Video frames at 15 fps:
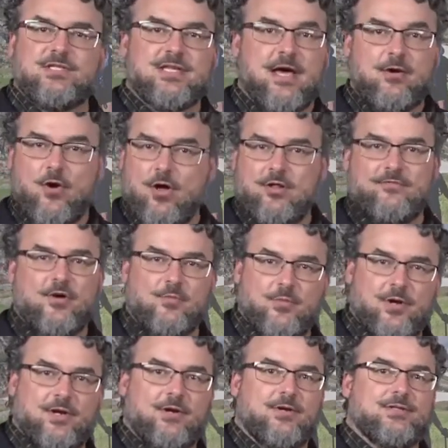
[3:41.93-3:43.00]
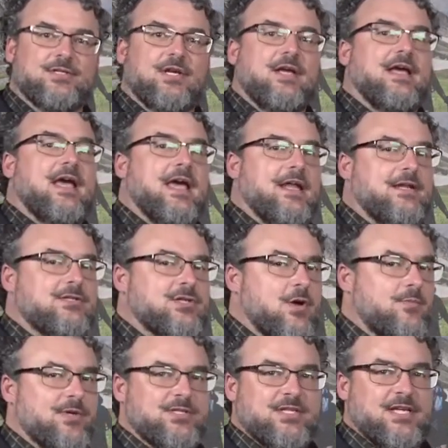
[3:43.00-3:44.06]
It's on all of our printers, and it's
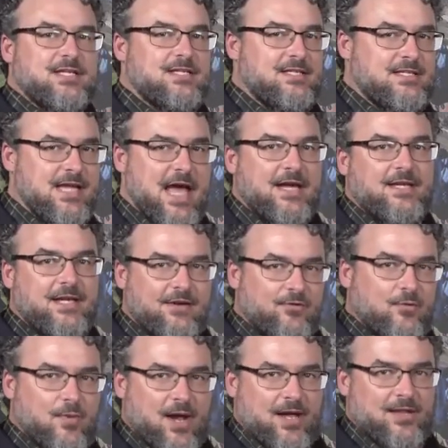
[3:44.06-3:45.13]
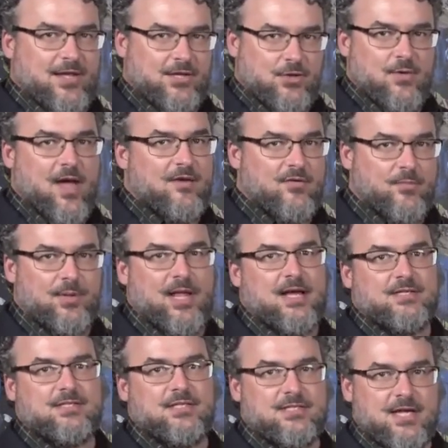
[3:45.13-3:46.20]
almost a dead giveaway that you have a
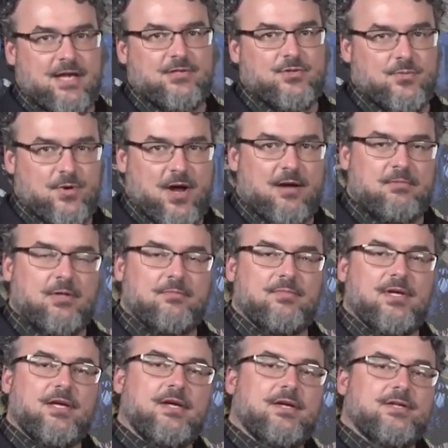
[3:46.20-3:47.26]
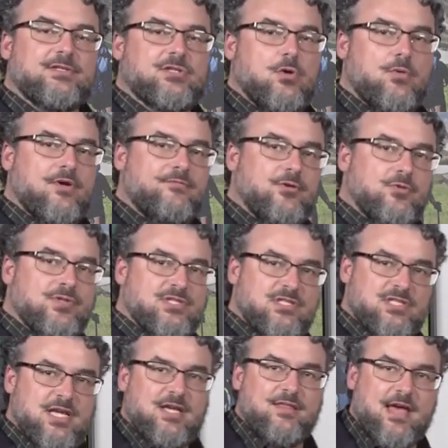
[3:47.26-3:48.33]
plasticizer problem. So if you
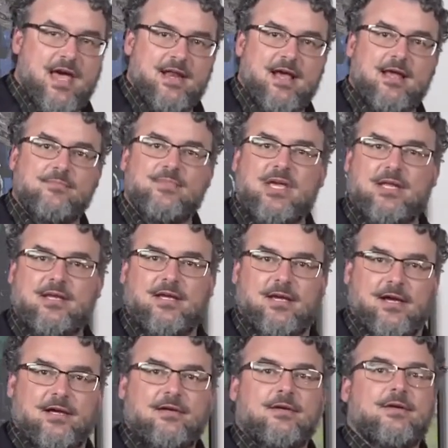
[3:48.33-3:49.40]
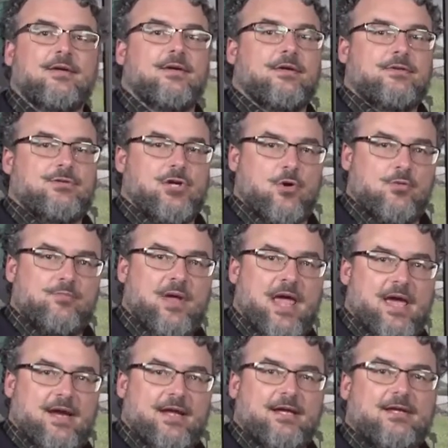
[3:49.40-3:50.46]
see that on media, don't
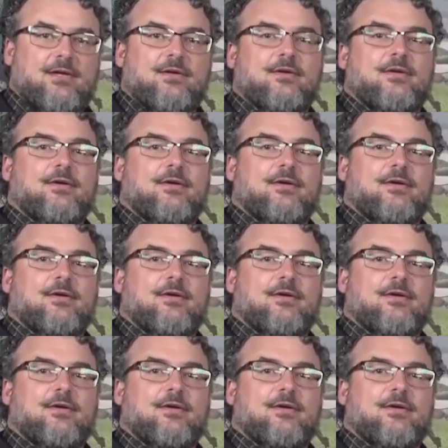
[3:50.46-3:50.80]
panic.